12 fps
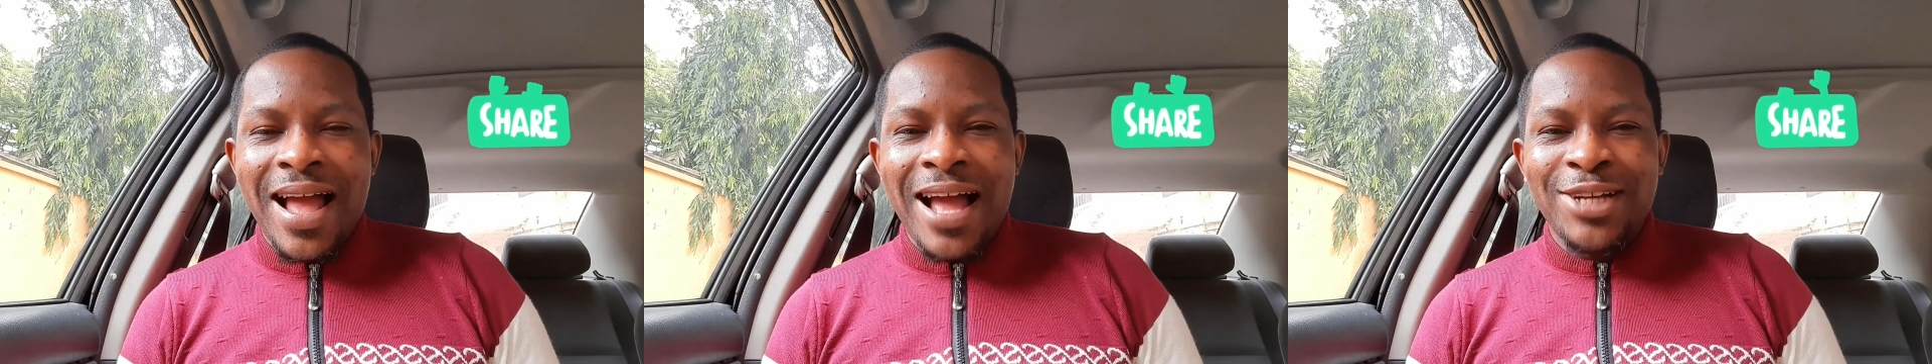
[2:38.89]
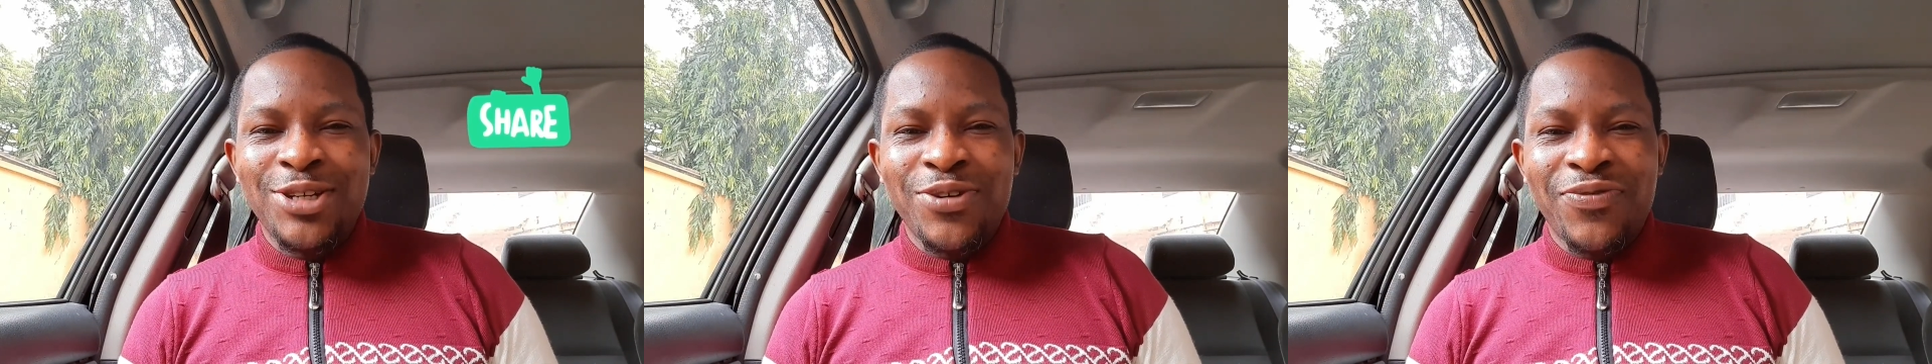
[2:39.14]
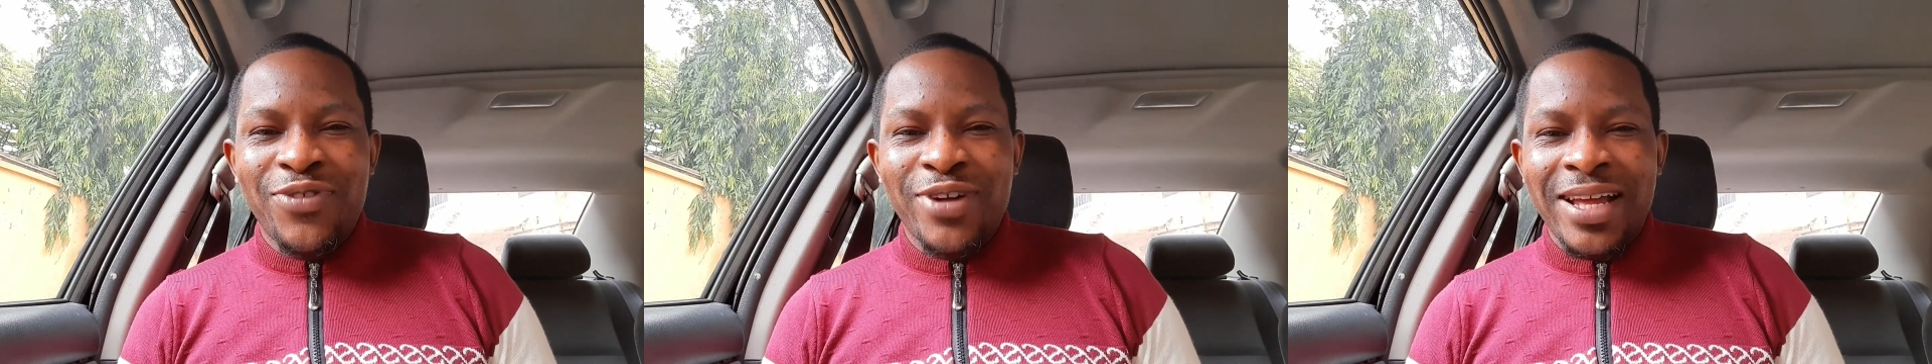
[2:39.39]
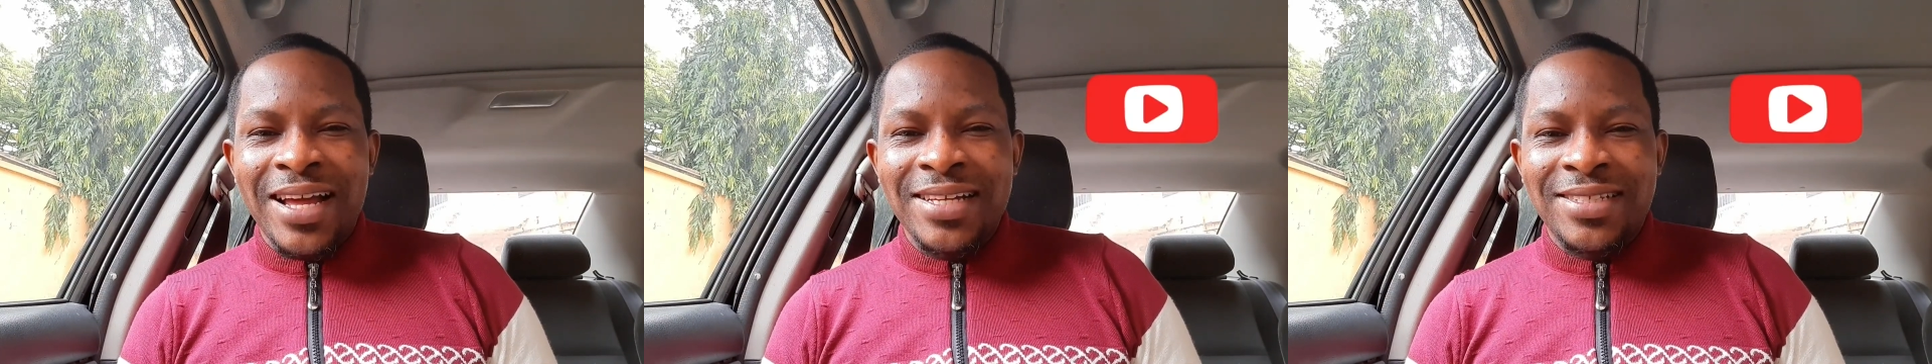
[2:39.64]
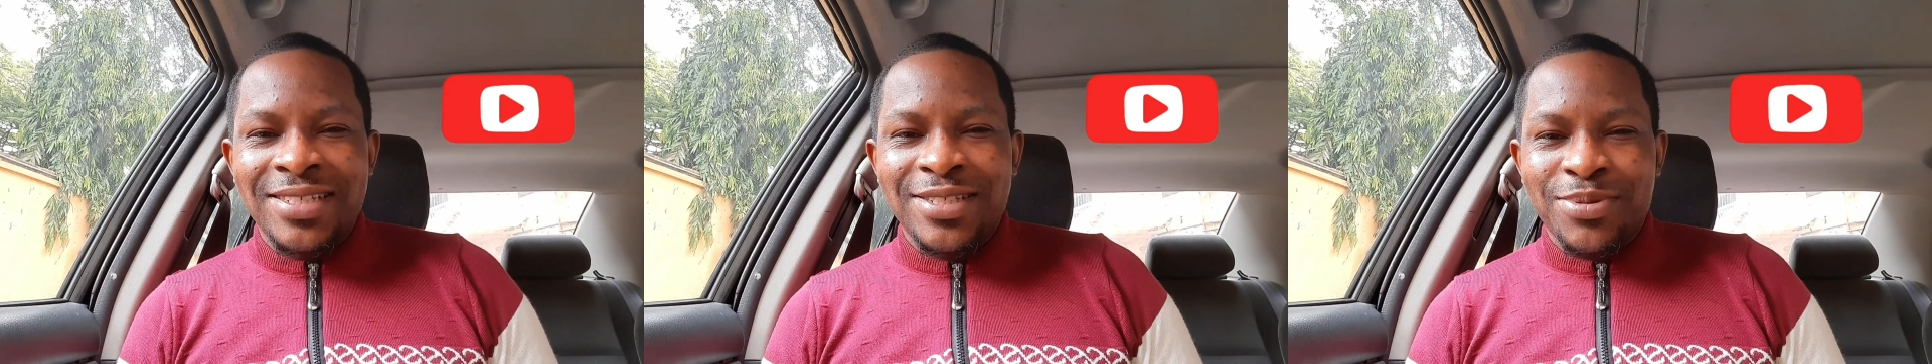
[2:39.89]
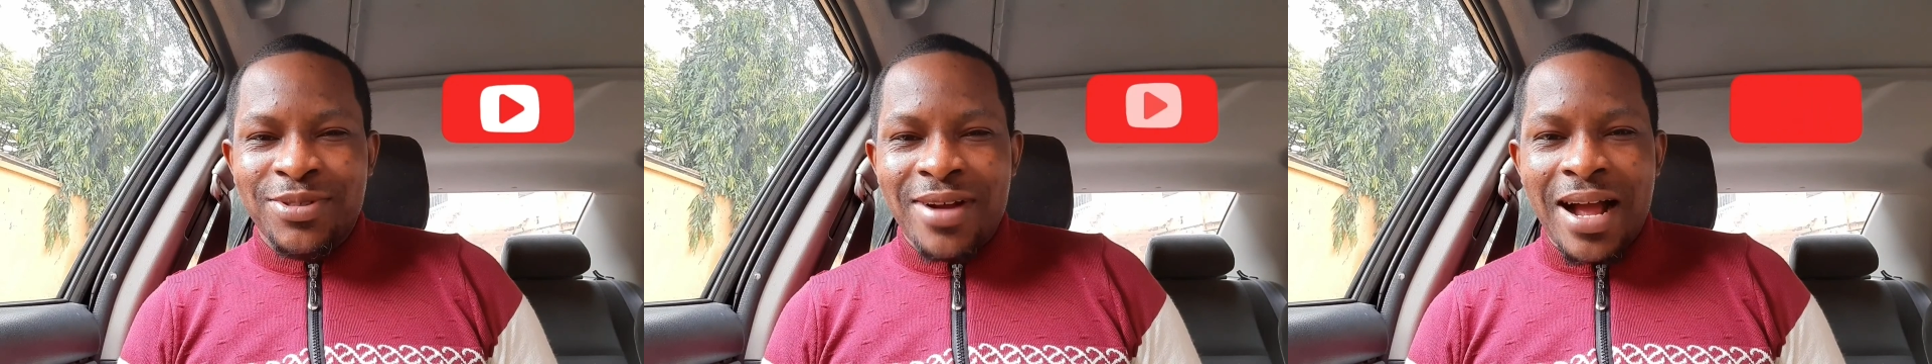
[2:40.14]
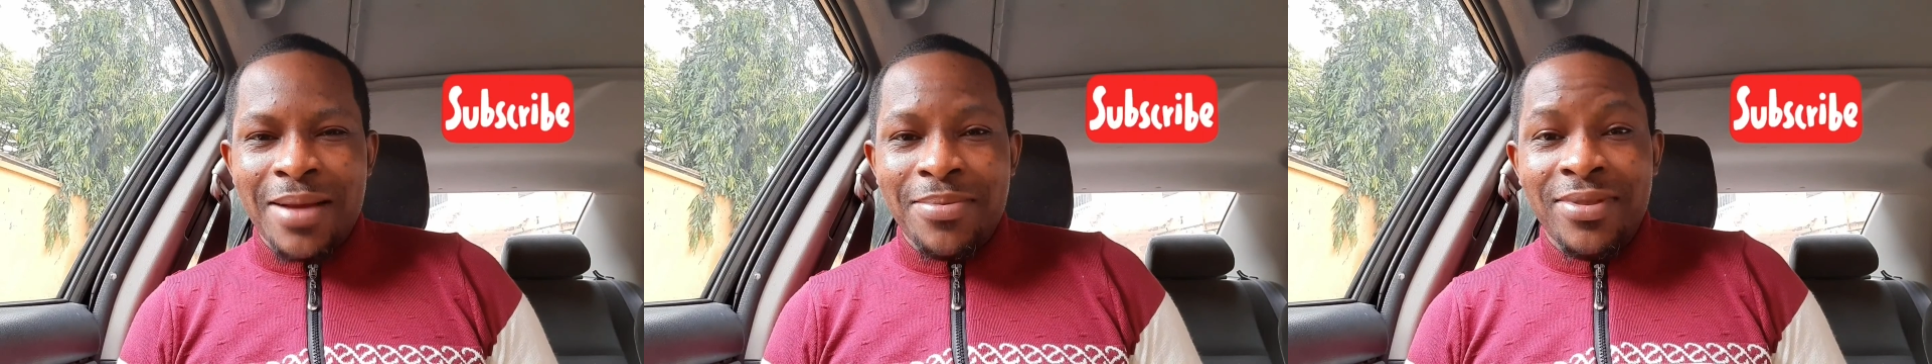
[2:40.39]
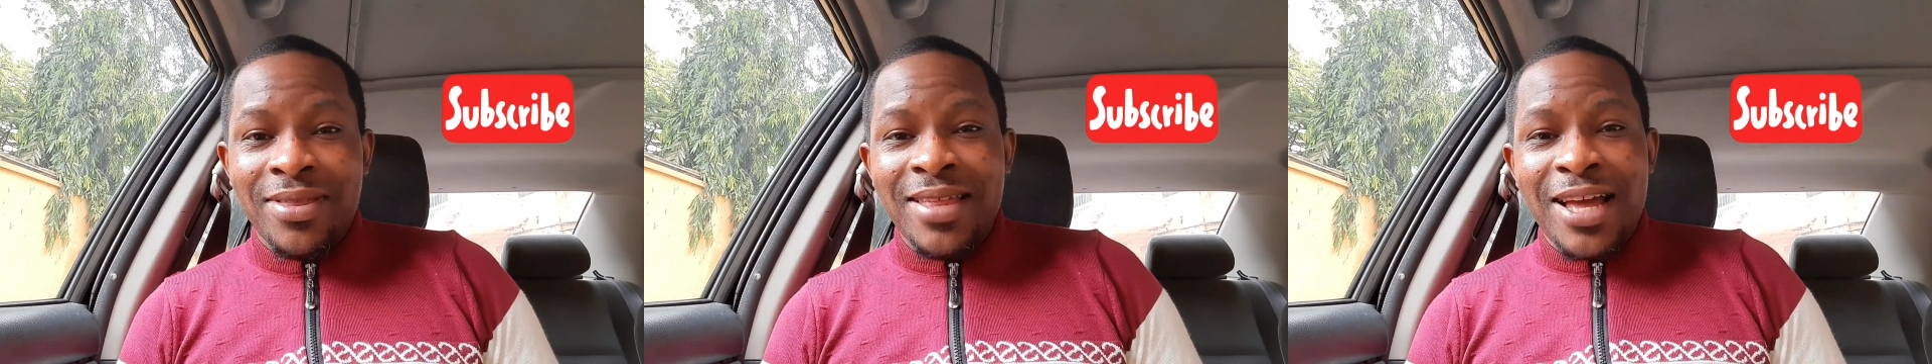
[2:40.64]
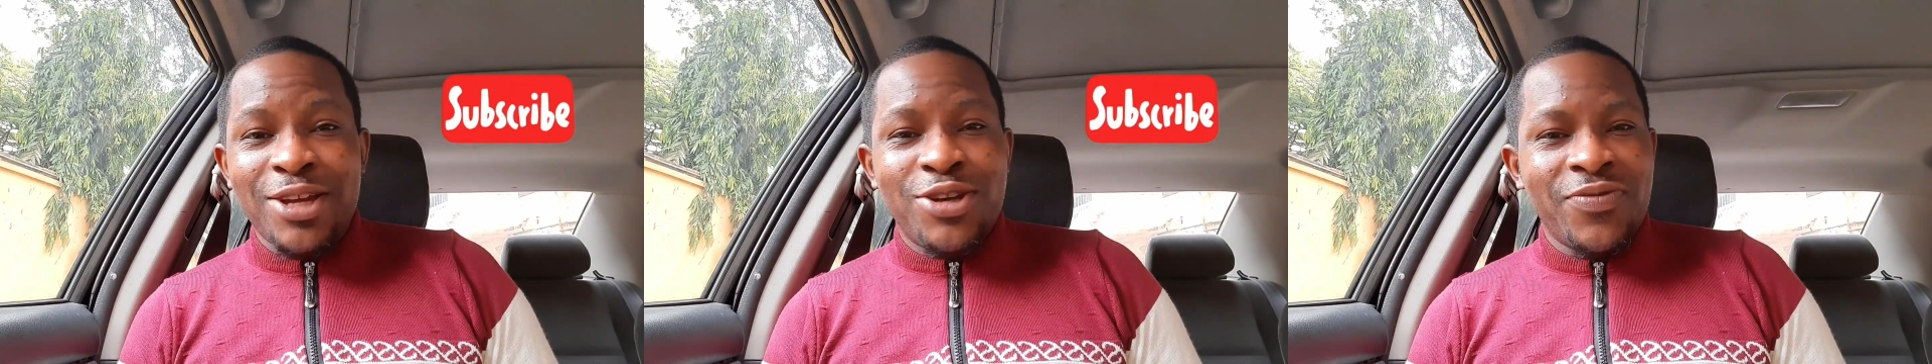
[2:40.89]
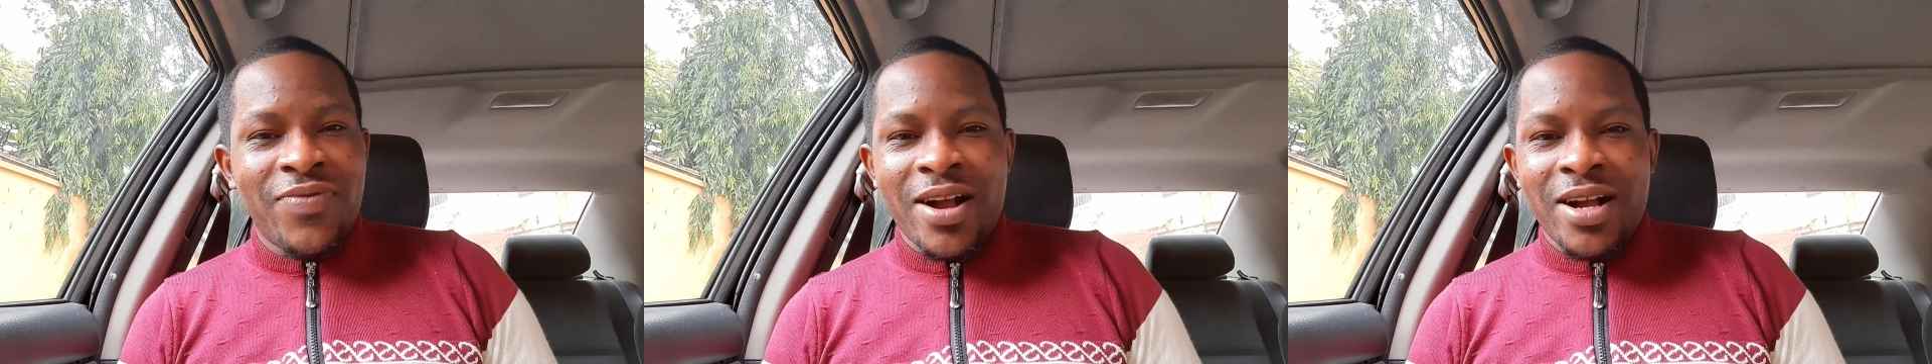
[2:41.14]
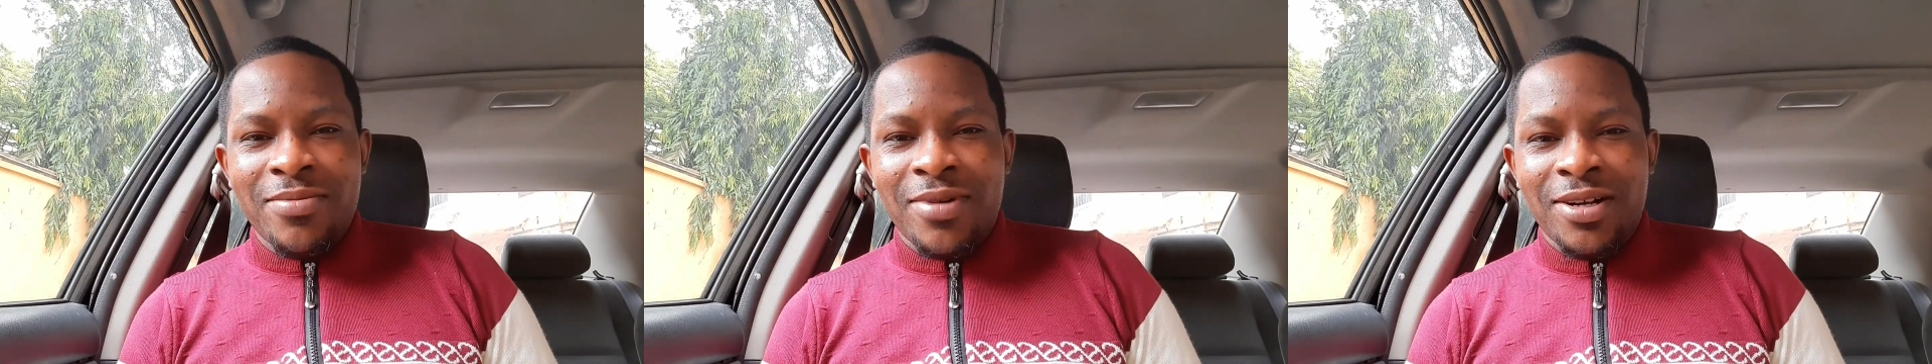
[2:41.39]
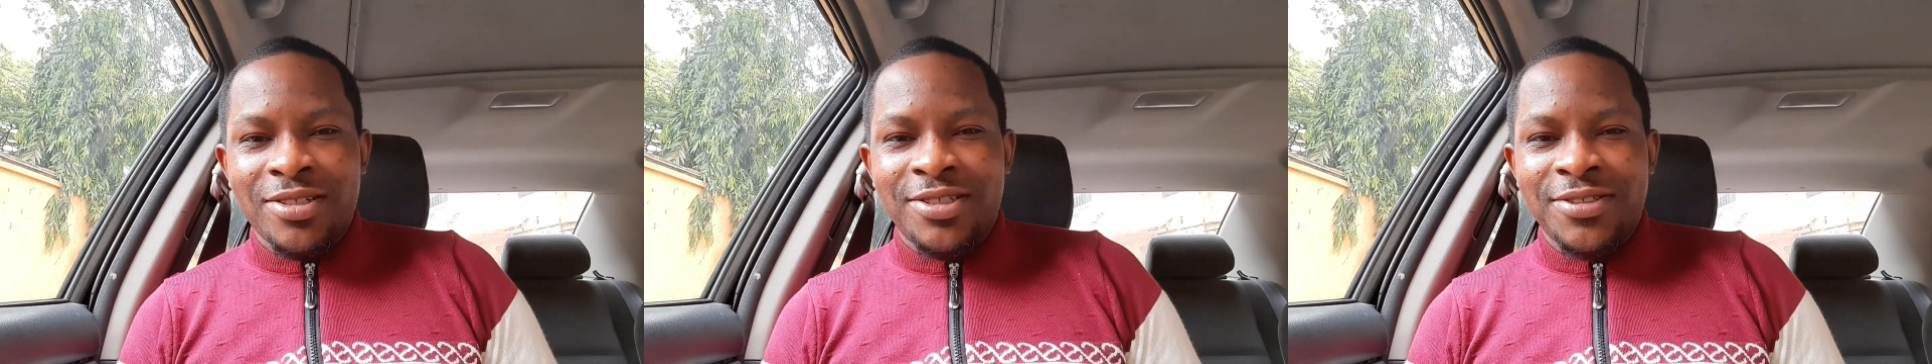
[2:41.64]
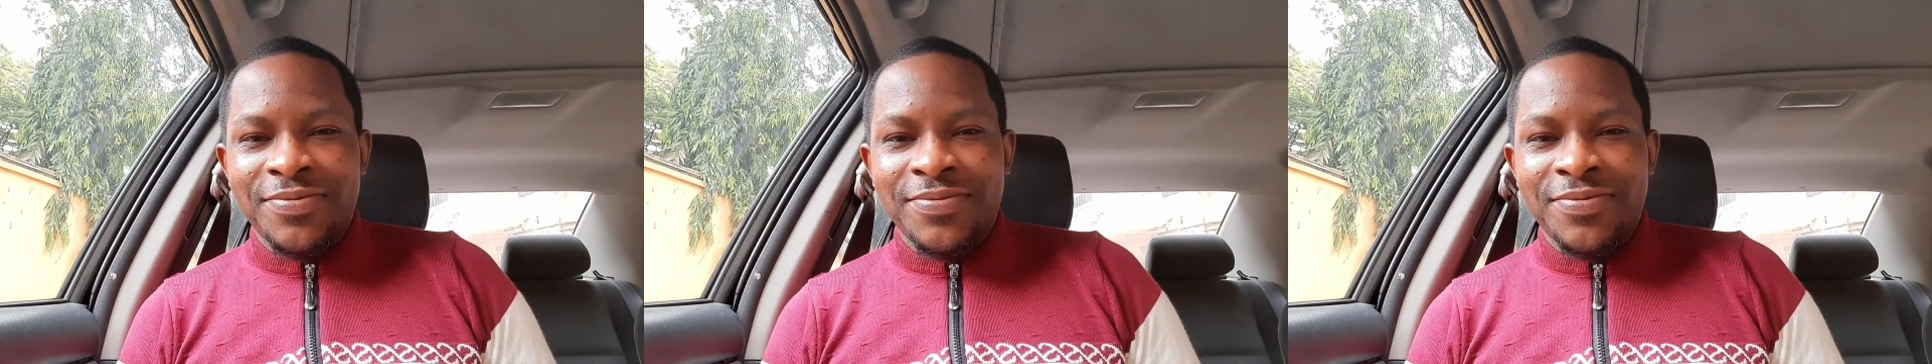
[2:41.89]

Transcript: and don't forget to subscribe. Thank you very much.